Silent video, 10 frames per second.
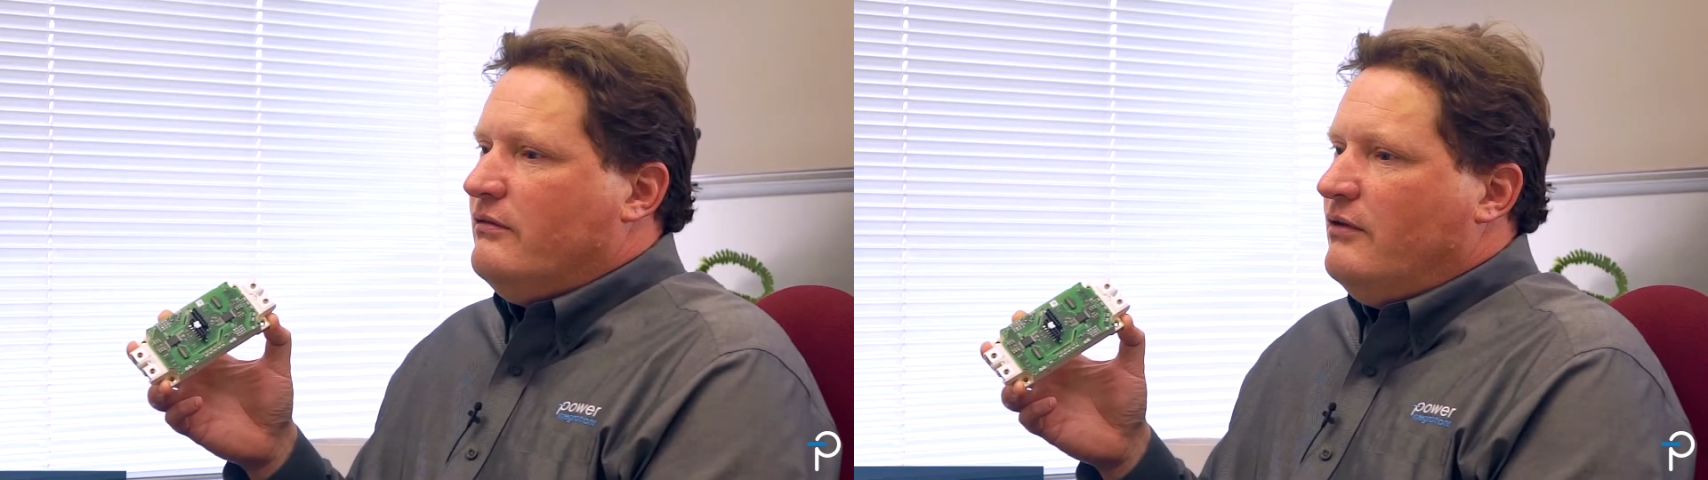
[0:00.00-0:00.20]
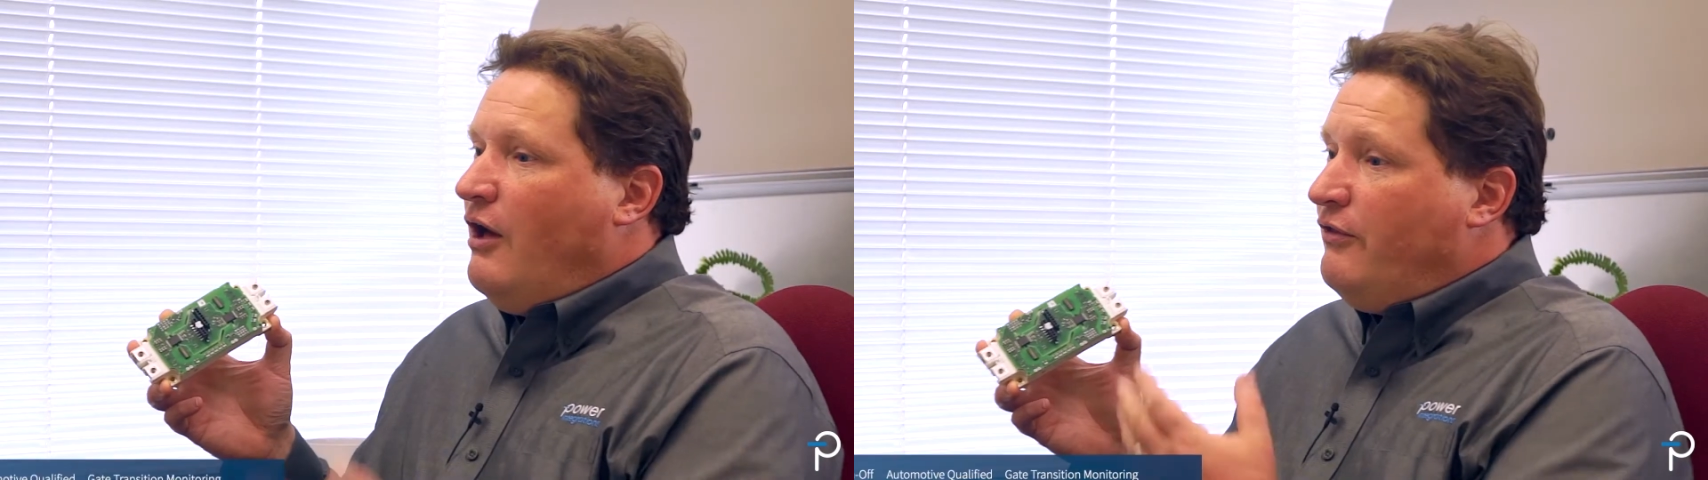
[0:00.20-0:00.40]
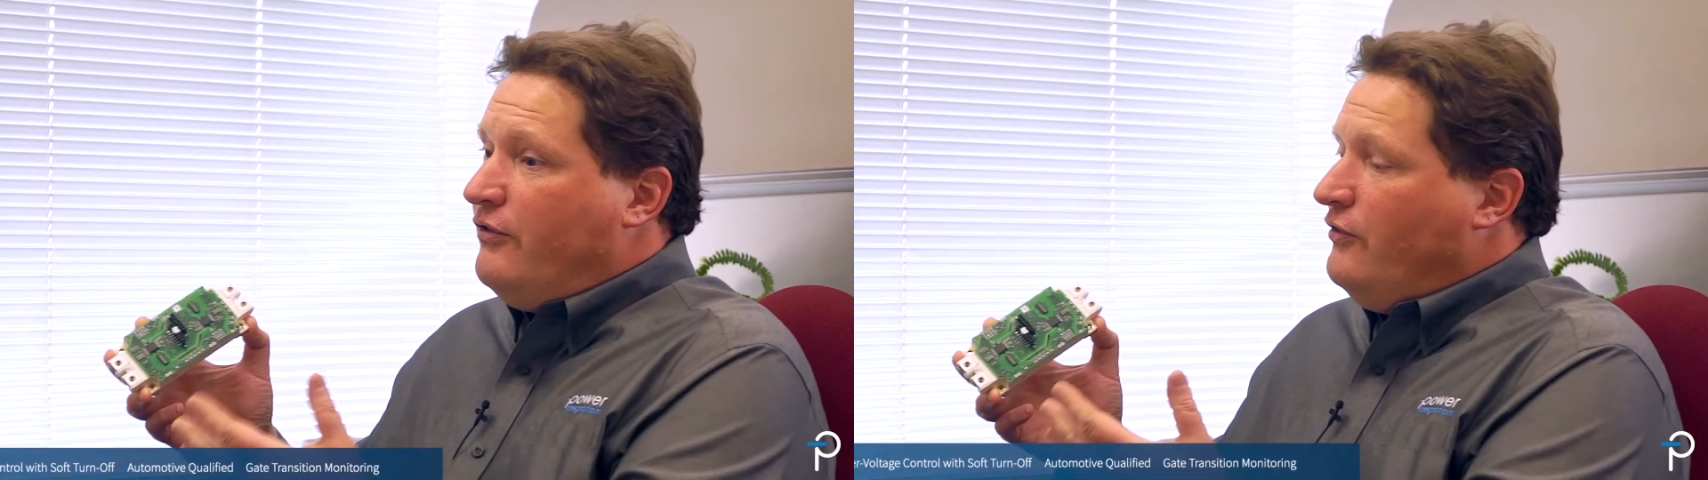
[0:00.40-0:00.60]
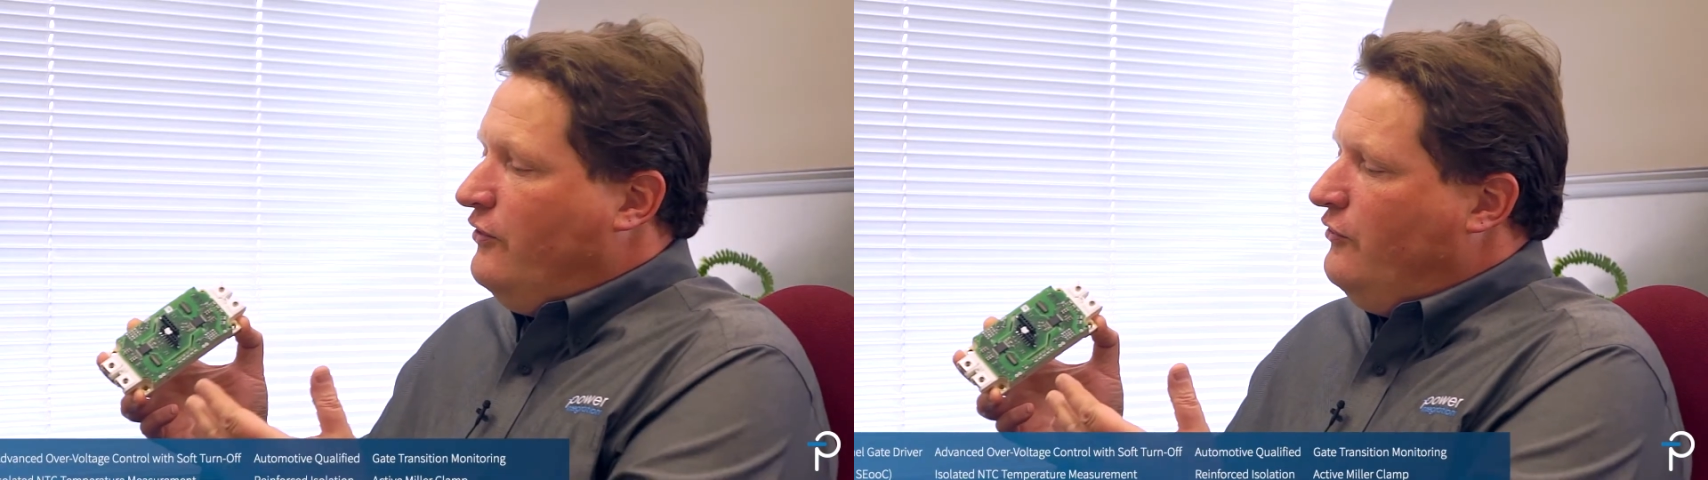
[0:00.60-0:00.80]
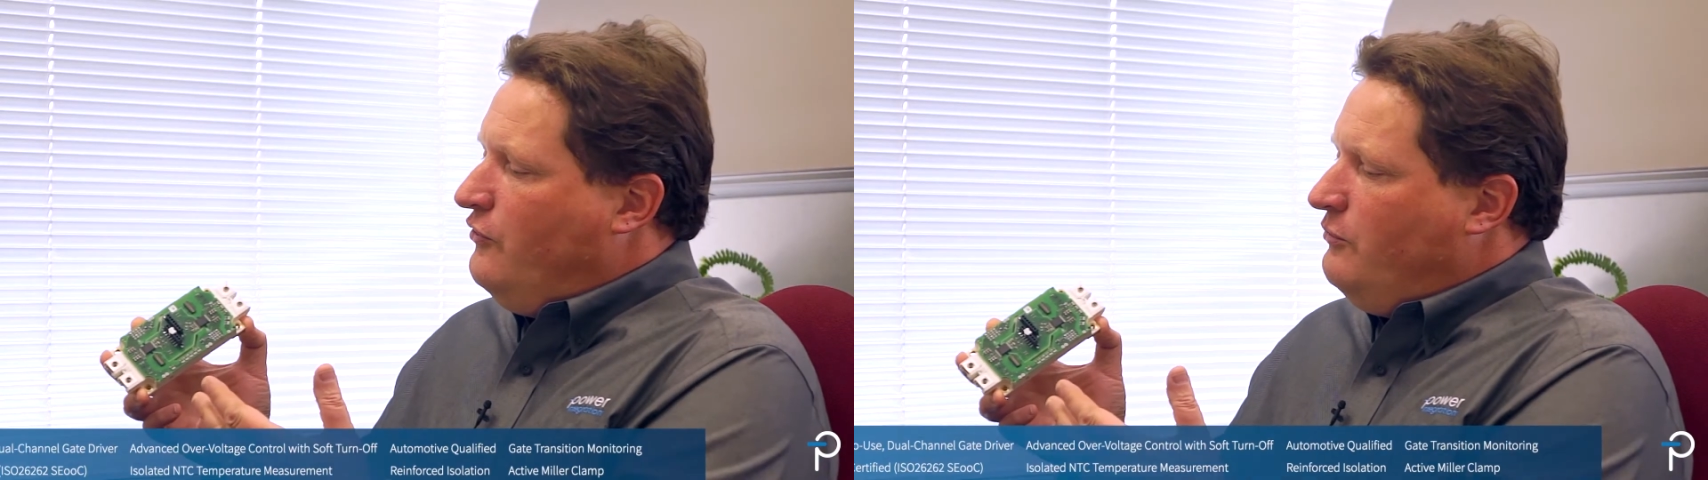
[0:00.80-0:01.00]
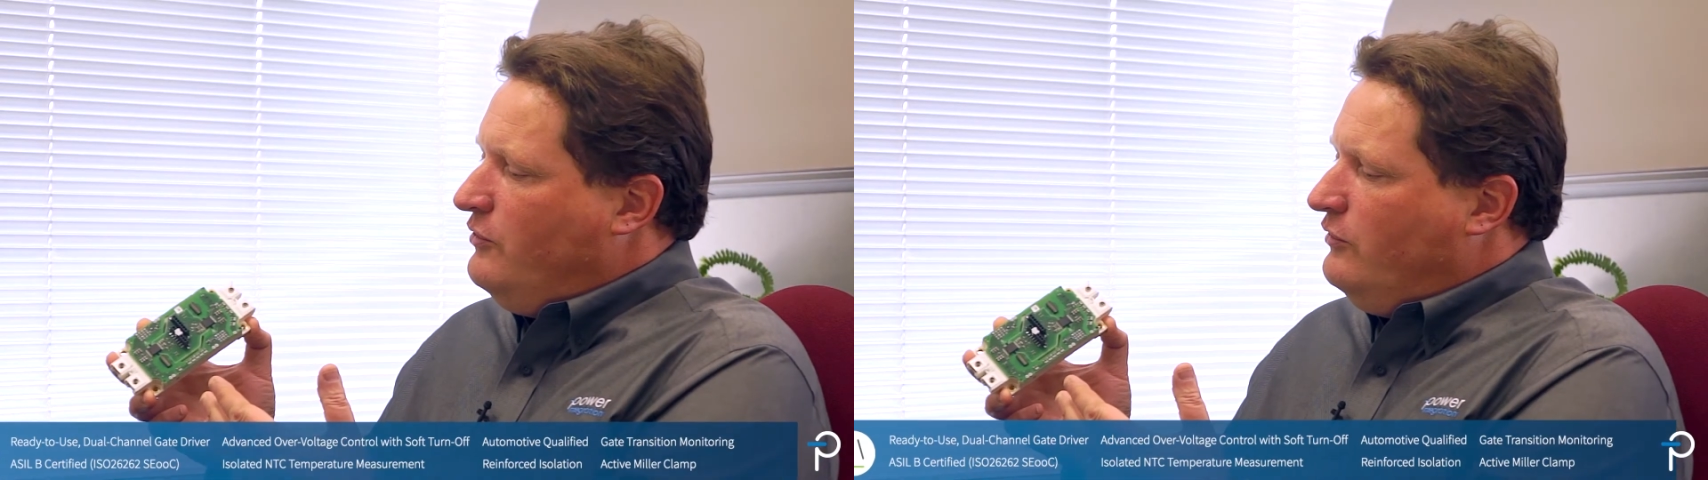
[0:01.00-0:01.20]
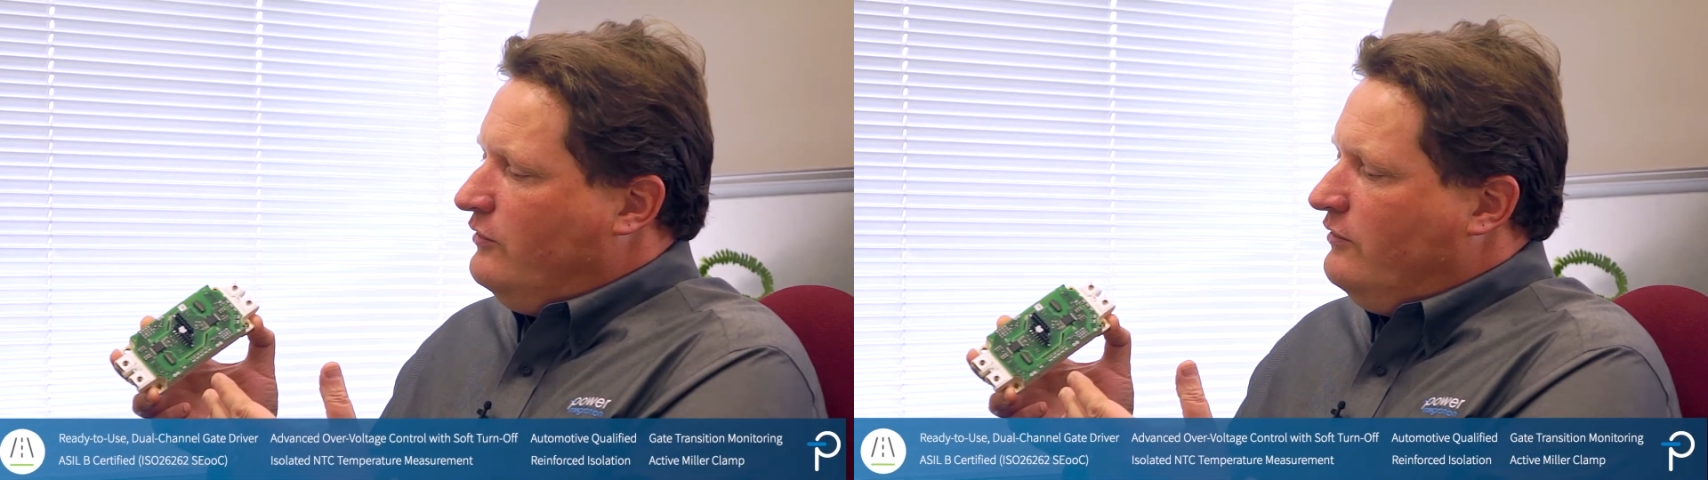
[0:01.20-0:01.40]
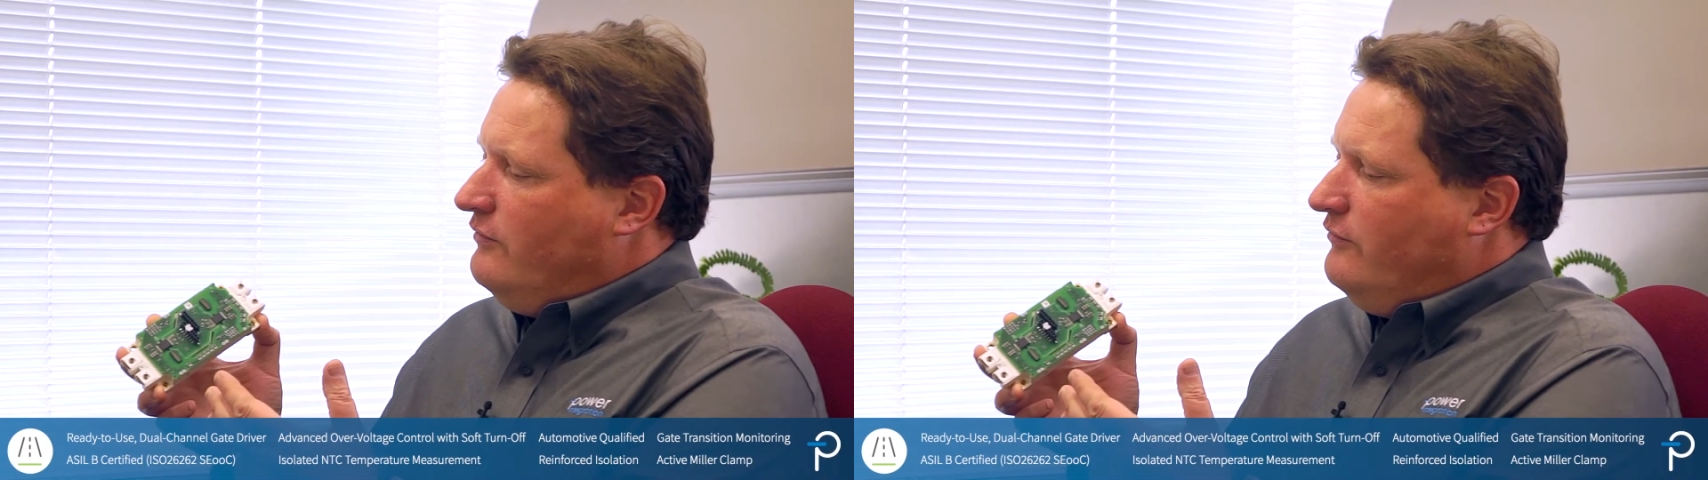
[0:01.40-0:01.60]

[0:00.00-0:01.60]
Other than the normal